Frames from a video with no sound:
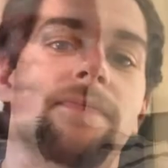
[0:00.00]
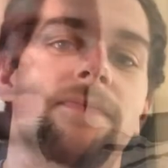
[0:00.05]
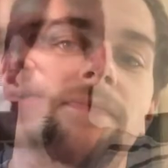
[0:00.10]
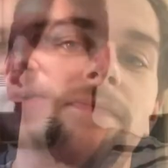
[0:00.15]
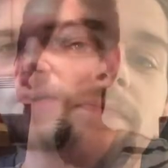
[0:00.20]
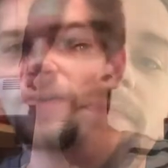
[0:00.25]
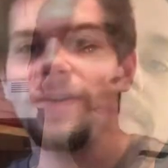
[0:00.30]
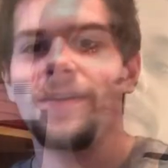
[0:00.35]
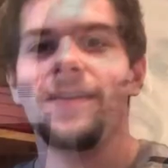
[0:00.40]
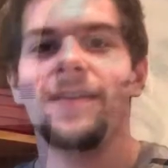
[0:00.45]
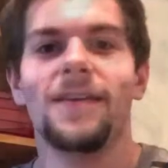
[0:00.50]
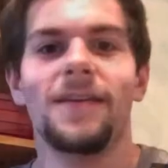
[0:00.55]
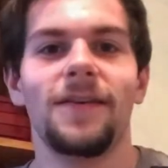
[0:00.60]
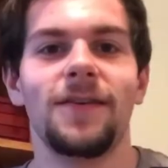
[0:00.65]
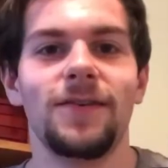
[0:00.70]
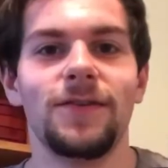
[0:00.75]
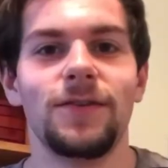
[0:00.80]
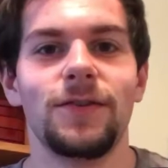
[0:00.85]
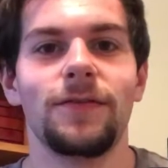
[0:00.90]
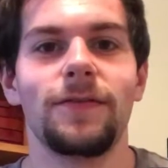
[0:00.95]
Alright,
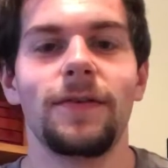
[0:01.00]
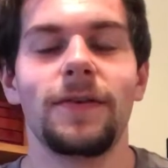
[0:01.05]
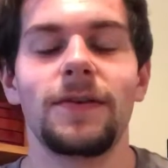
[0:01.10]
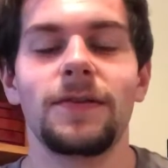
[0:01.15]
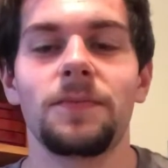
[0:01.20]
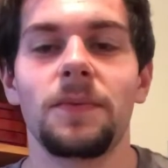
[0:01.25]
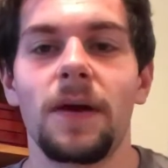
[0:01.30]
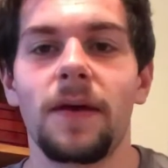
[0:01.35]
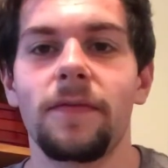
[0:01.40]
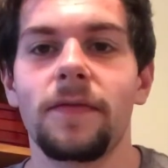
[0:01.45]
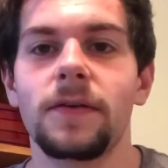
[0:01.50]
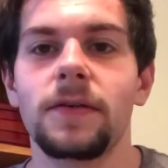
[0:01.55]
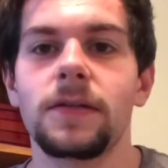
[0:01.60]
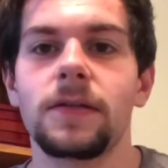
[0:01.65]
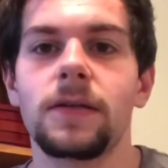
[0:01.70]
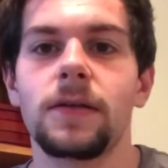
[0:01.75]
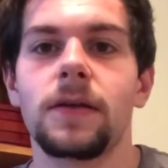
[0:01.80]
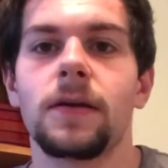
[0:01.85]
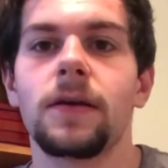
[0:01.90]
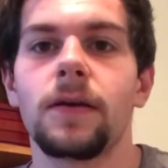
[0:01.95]
just finished
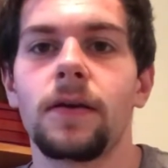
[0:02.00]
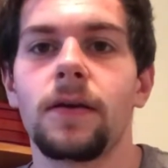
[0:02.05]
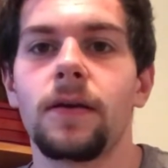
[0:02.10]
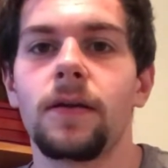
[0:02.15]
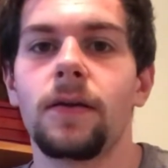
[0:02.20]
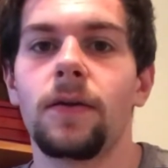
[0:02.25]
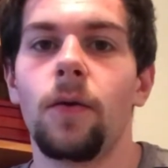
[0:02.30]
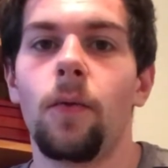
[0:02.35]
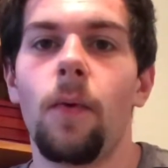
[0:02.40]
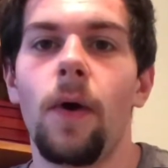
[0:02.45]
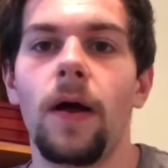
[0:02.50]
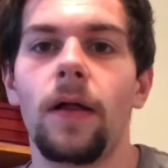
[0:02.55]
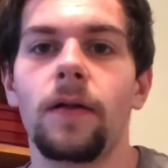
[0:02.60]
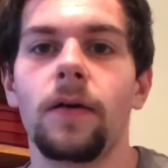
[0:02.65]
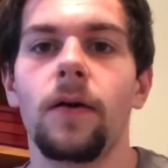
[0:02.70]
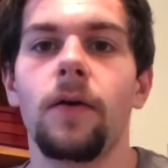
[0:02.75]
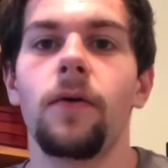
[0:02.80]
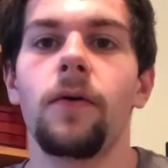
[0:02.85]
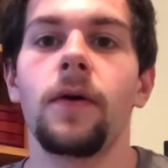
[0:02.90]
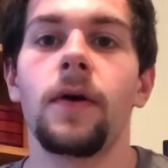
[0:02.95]
breakfast a little while
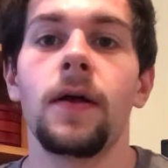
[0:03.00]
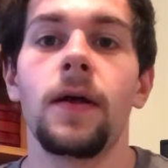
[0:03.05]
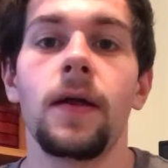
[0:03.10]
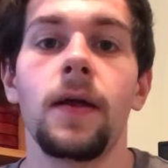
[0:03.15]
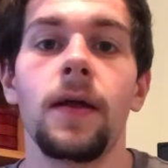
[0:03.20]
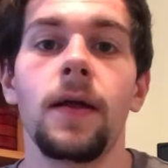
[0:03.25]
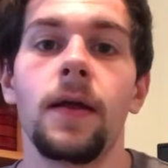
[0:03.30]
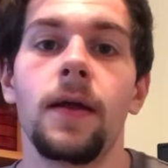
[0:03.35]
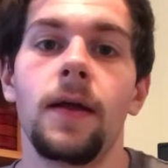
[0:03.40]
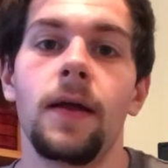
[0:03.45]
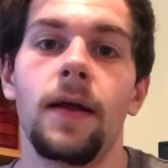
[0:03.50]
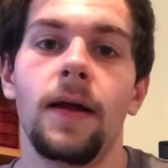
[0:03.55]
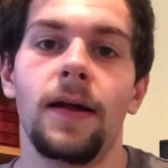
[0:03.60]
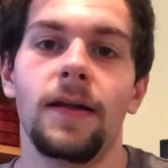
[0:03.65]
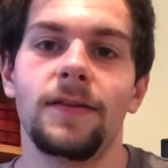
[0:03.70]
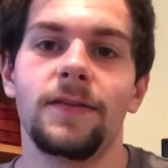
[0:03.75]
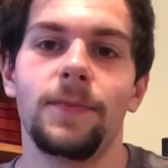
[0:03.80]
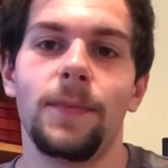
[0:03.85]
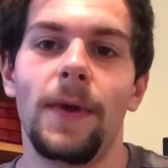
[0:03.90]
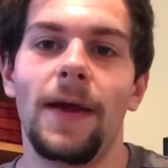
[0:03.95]
ago.
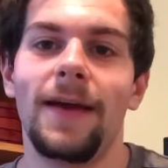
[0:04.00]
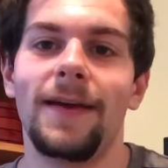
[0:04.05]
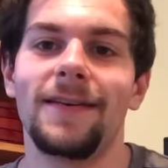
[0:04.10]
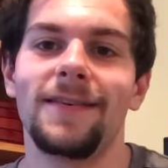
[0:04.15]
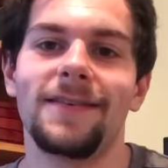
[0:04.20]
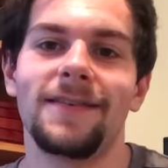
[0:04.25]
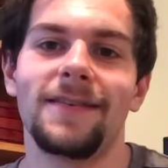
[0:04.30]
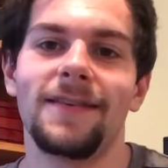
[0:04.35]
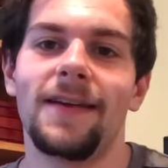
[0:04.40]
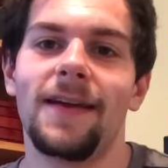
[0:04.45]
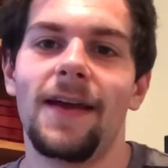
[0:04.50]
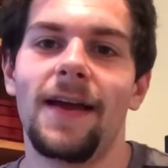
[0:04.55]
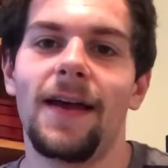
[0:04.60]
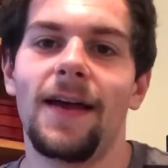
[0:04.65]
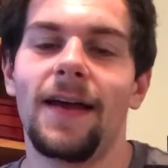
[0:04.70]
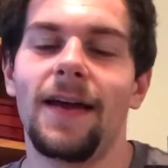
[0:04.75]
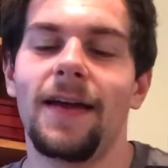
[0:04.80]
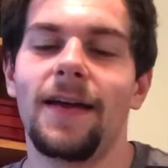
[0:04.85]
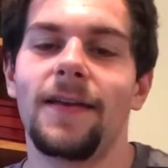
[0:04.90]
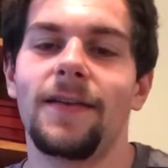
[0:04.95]
Had some eggs
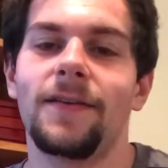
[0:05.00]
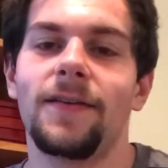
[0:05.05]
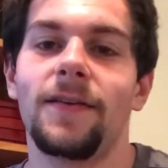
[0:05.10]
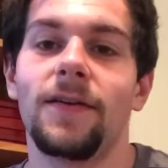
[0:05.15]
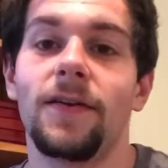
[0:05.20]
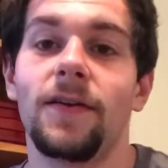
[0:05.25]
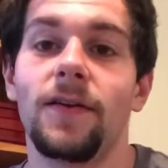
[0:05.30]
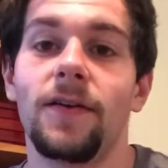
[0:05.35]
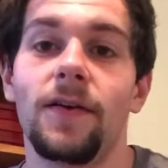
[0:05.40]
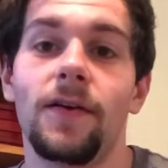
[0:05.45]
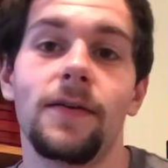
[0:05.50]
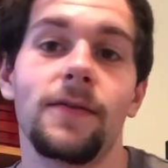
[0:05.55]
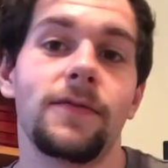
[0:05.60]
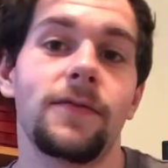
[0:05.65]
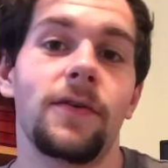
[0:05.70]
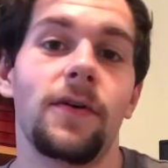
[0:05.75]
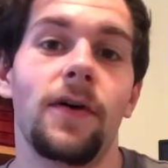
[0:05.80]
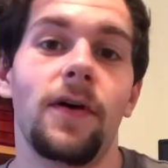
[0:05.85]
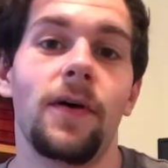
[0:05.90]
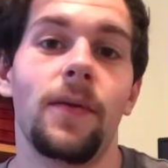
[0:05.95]
and
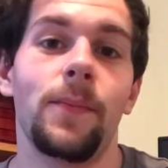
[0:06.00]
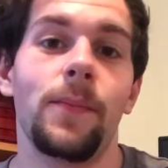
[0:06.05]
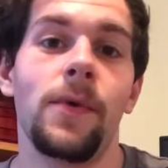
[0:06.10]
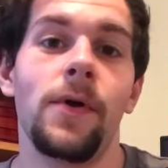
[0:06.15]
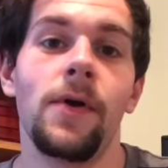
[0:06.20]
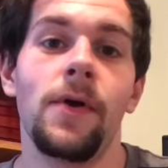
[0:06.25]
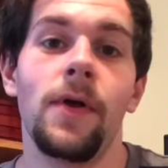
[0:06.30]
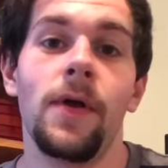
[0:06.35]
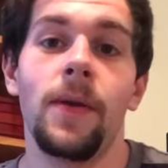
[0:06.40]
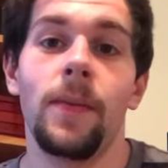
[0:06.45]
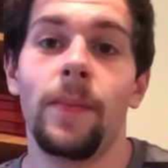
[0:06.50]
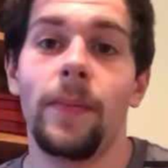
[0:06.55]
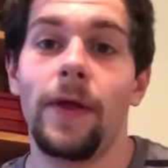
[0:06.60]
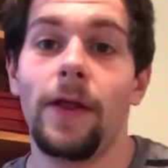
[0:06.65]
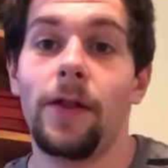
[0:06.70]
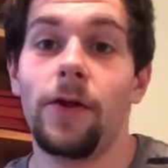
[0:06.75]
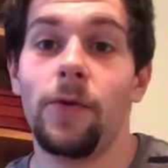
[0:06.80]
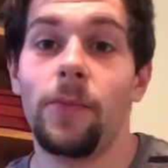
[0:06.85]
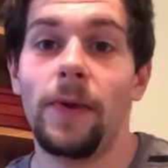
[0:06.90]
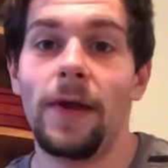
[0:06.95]
some
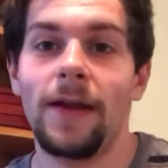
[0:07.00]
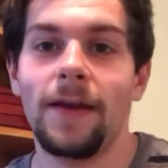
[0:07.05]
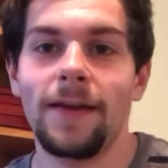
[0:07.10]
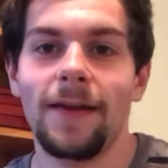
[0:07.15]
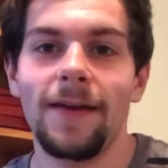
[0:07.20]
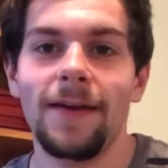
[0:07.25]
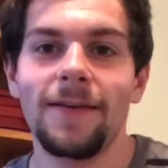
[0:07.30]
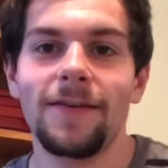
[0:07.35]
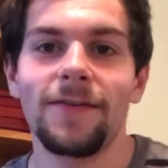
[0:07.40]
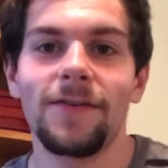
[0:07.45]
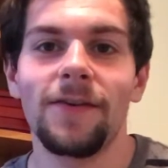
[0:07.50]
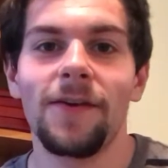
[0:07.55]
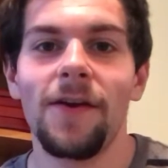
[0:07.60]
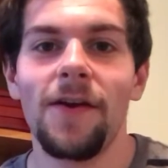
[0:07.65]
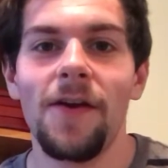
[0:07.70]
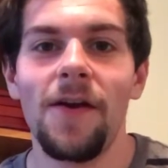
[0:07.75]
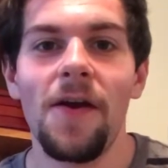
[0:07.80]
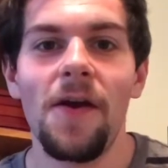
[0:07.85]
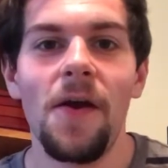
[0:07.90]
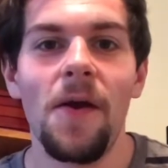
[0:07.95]
paleo pancakes,
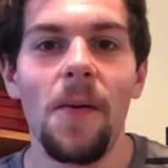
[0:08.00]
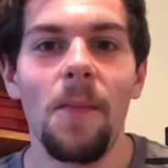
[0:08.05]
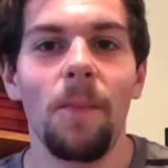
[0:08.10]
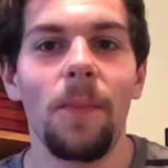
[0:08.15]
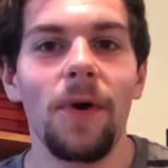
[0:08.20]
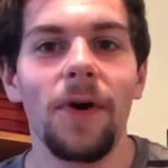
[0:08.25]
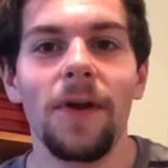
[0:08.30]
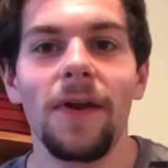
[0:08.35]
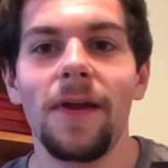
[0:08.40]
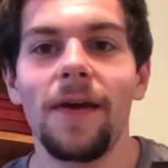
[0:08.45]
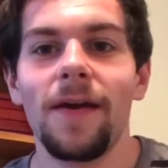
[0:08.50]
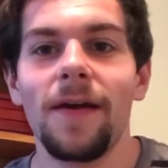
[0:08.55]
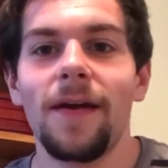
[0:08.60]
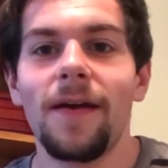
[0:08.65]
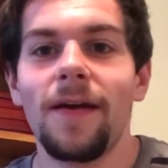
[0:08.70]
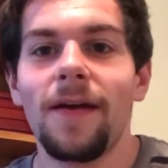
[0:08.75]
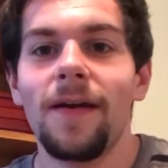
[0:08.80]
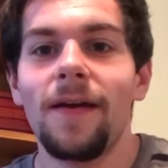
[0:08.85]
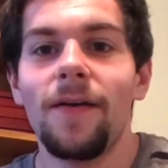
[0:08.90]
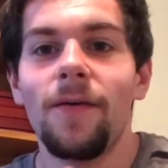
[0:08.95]
but
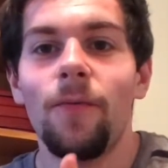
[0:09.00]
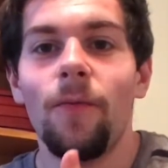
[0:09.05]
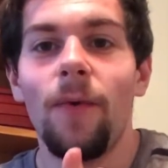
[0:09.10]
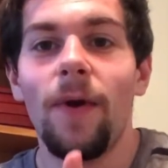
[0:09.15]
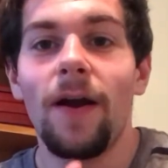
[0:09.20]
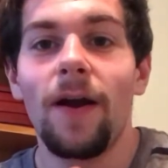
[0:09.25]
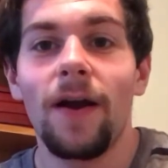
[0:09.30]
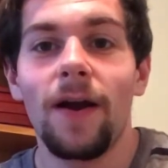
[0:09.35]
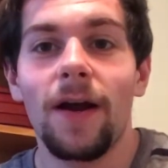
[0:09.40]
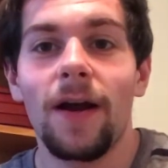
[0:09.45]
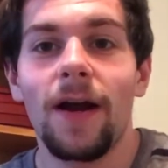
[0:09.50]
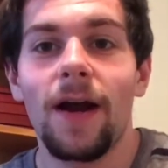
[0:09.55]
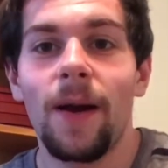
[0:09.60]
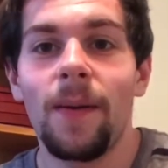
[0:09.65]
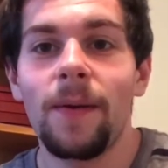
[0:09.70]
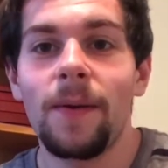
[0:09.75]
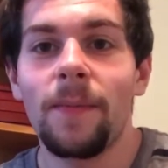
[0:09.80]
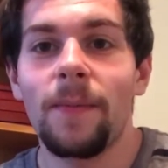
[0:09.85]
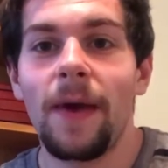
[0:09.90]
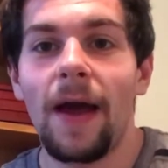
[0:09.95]
we're
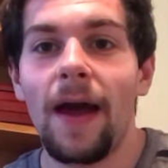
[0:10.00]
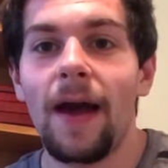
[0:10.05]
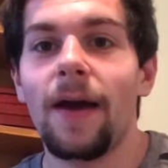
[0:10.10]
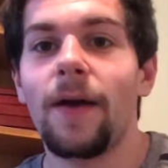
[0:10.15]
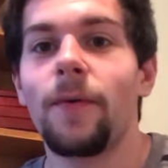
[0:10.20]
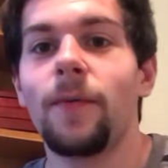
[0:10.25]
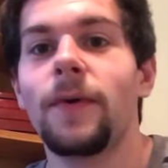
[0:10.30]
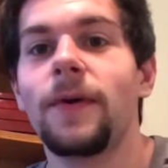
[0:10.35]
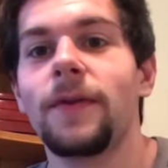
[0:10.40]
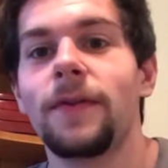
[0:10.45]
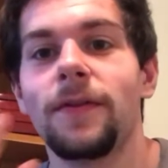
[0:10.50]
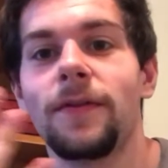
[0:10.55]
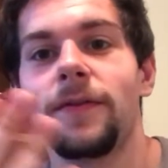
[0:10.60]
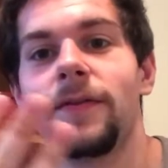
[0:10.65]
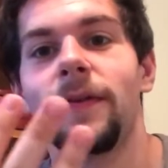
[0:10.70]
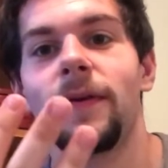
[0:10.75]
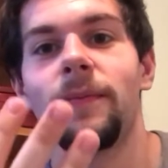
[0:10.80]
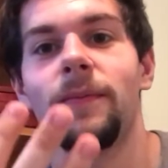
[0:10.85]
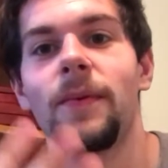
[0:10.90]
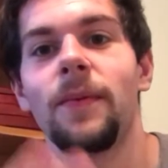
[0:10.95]
coming back with
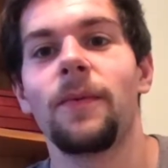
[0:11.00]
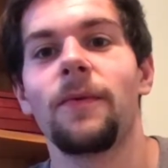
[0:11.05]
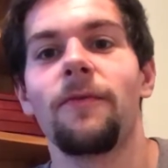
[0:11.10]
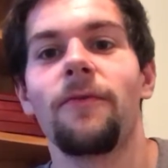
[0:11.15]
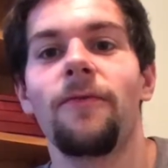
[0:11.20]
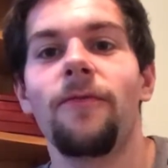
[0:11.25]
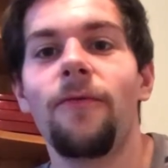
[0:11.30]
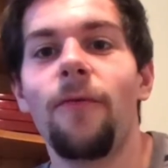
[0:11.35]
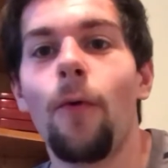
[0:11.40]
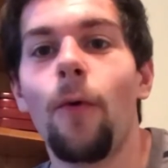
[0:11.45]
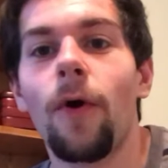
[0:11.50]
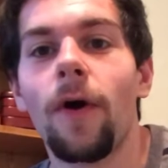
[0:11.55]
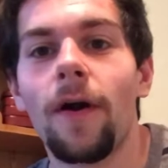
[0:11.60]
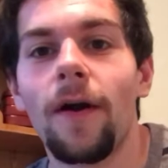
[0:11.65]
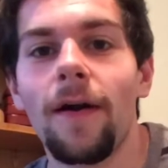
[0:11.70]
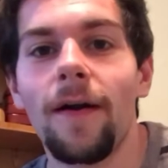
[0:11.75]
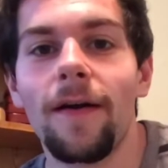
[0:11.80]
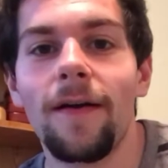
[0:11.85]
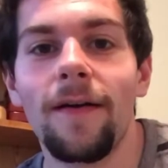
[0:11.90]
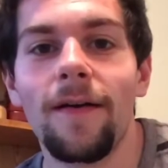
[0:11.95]
tip number 4
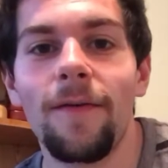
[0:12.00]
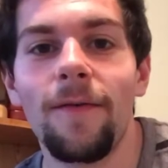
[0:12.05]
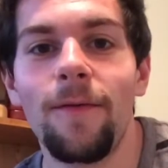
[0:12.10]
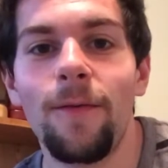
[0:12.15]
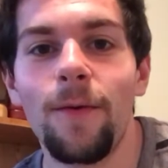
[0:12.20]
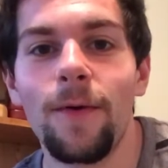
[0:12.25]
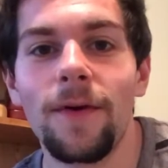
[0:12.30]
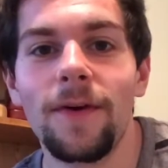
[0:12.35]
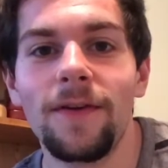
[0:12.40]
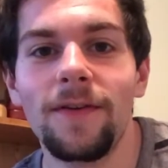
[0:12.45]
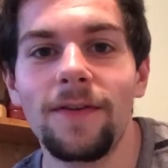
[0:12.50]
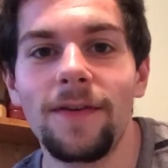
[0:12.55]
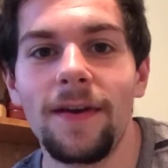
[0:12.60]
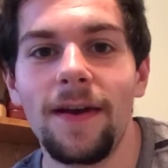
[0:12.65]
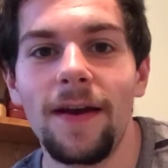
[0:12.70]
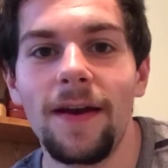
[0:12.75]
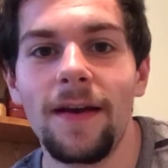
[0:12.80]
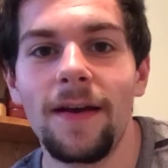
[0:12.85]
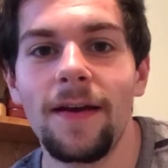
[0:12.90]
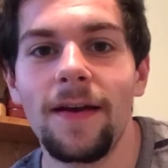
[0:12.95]
for you
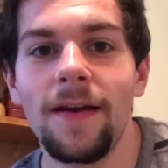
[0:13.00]
today.